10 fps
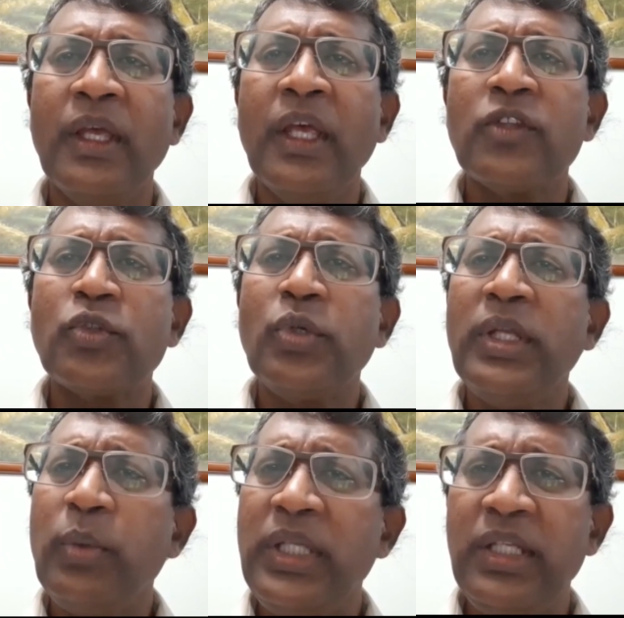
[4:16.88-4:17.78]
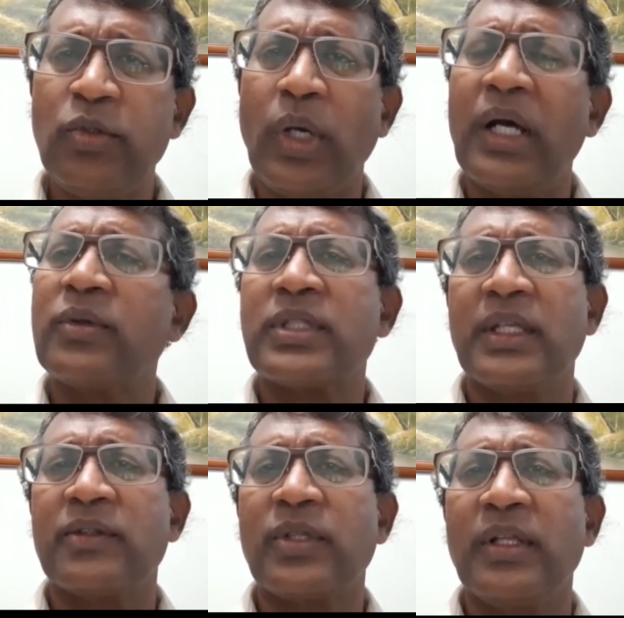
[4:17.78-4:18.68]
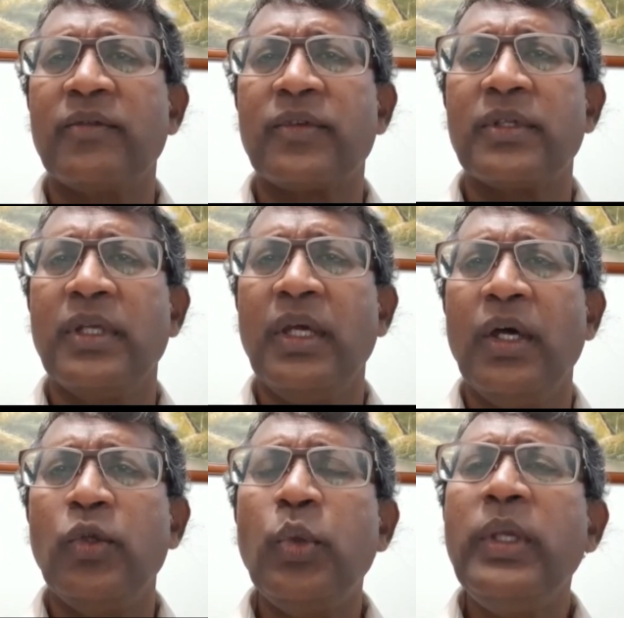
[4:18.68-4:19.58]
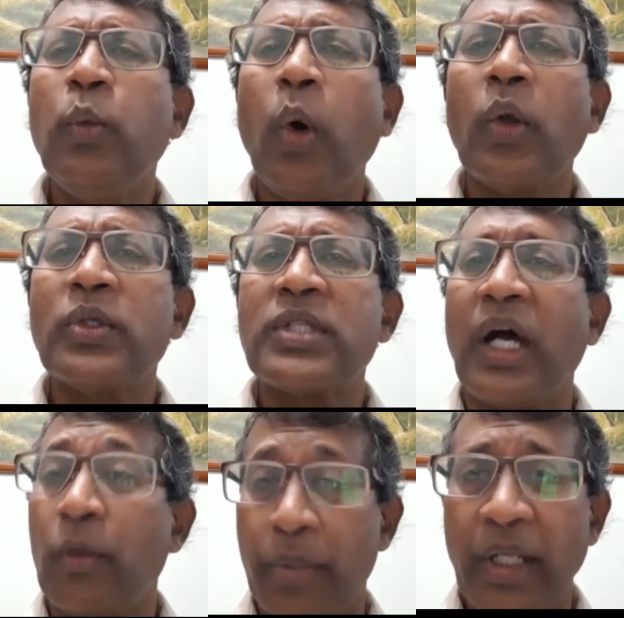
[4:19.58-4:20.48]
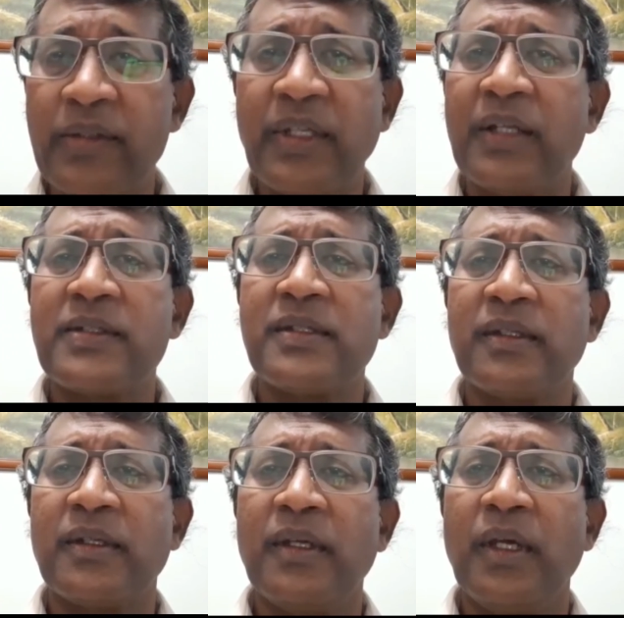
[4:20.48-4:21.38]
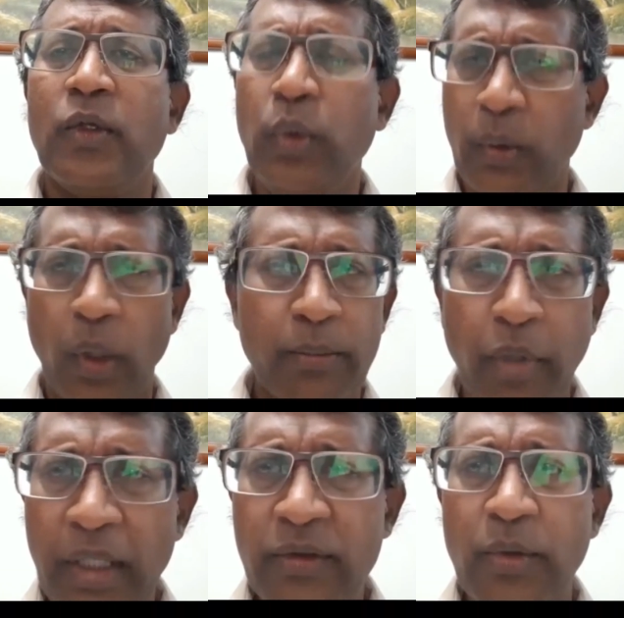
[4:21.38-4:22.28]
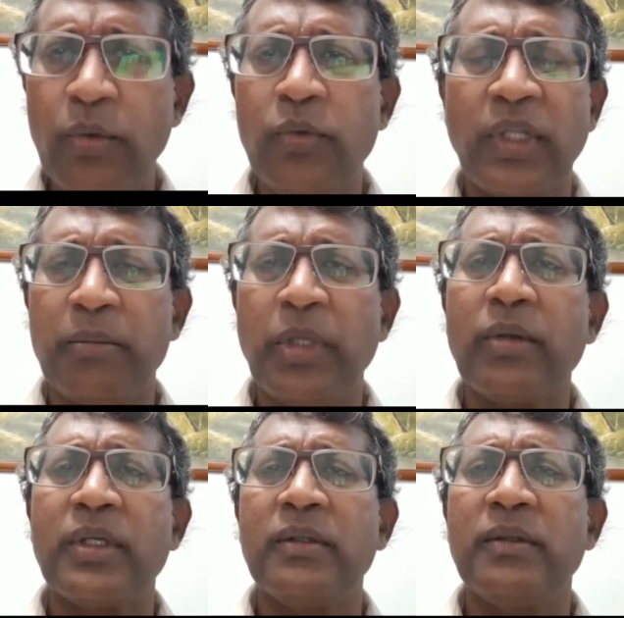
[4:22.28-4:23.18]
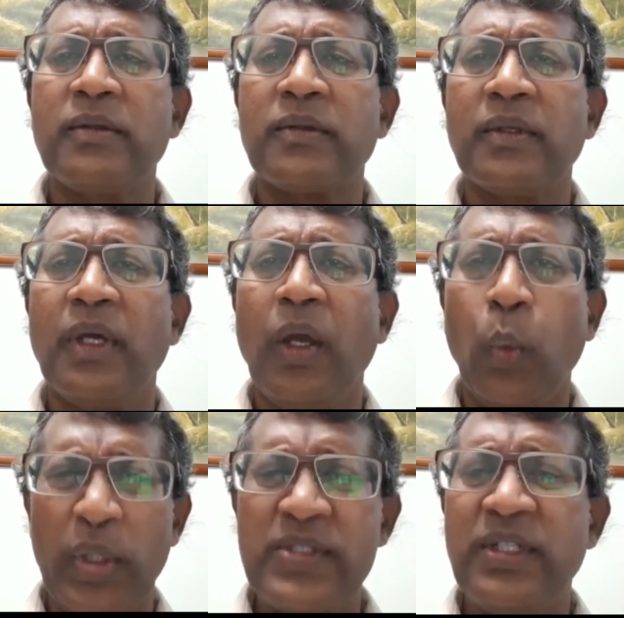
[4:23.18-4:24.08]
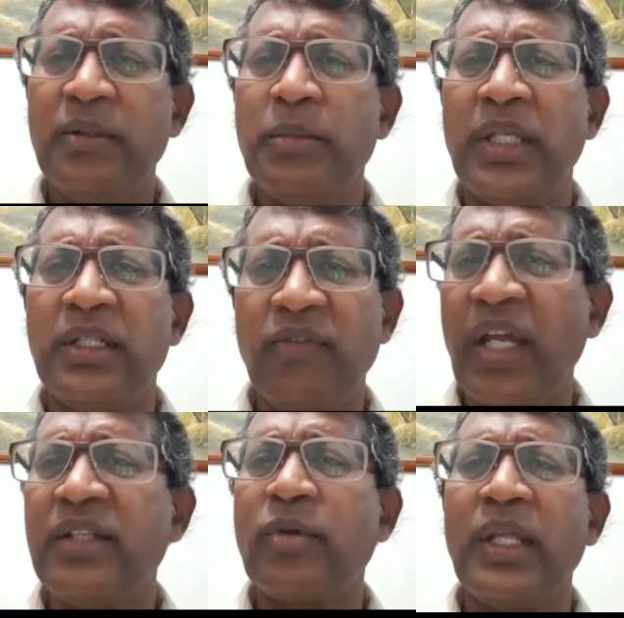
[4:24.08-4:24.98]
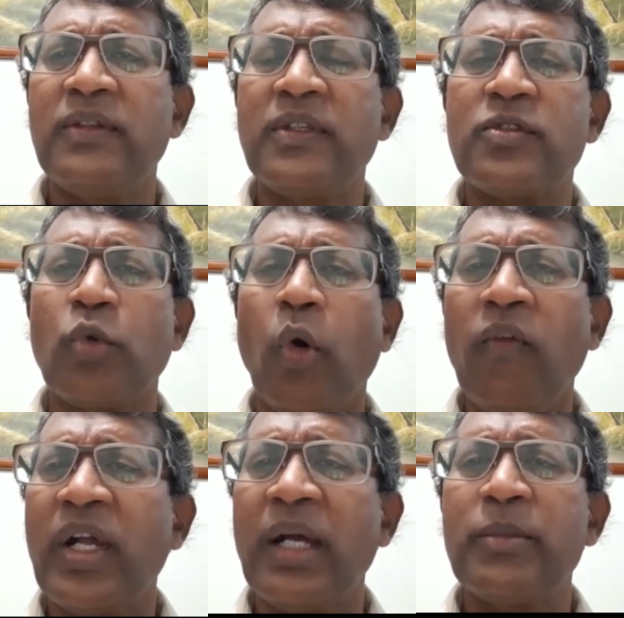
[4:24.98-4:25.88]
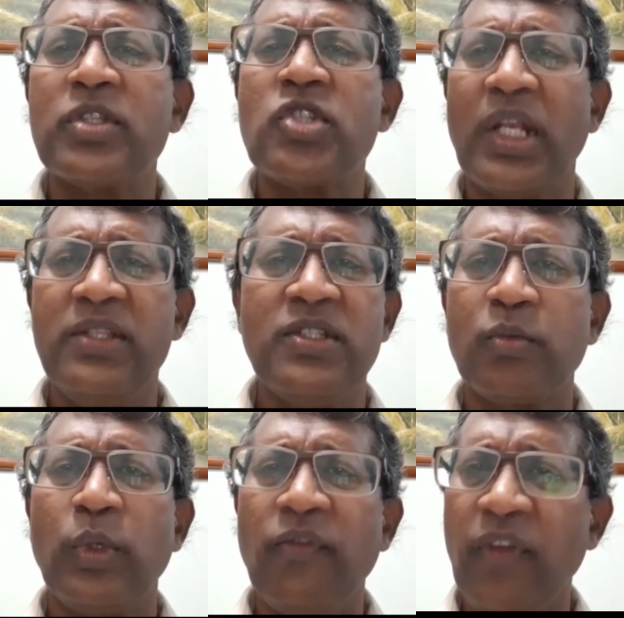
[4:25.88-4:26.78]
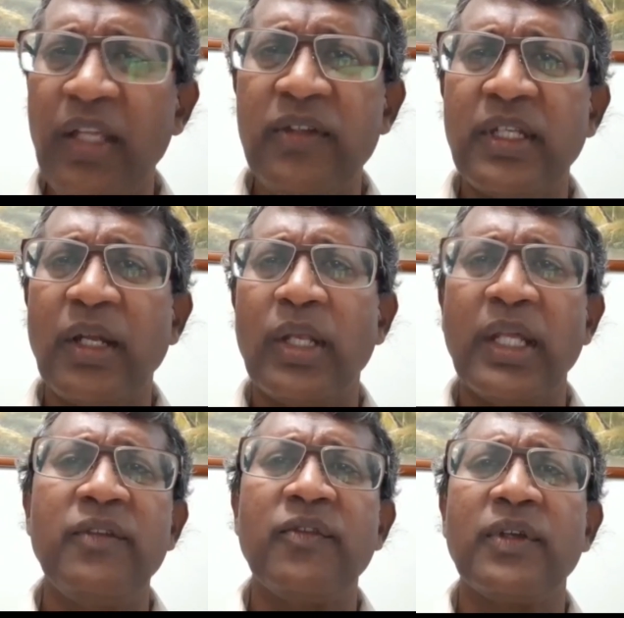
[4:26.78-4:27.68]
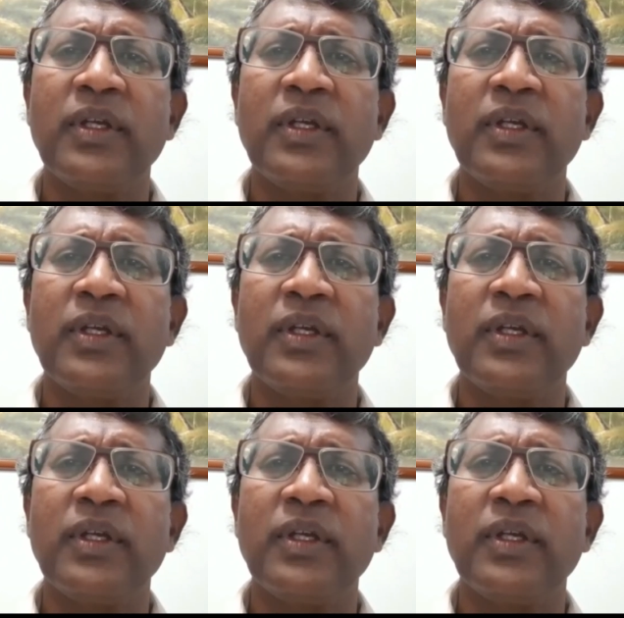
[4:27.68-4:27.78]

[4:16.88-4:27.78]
So today we need to ask ourselves, do we want our prayers answered? Do we want breakthroughs and miracles, wisdom and divine graces to overcome the challenges we face in our life?